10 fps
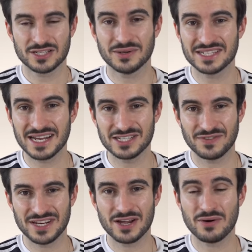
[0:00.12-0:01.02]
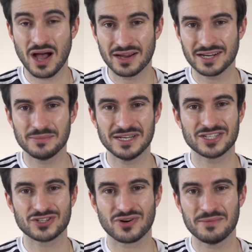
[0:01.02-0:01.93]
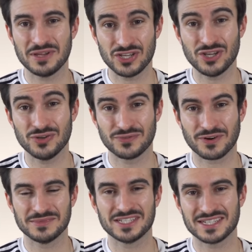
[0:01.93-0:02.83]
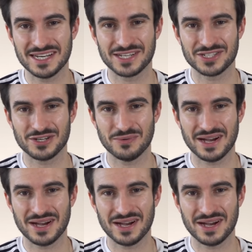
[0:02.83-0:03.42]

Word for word: So in today's video, I'm going to be describing you from the sneakers you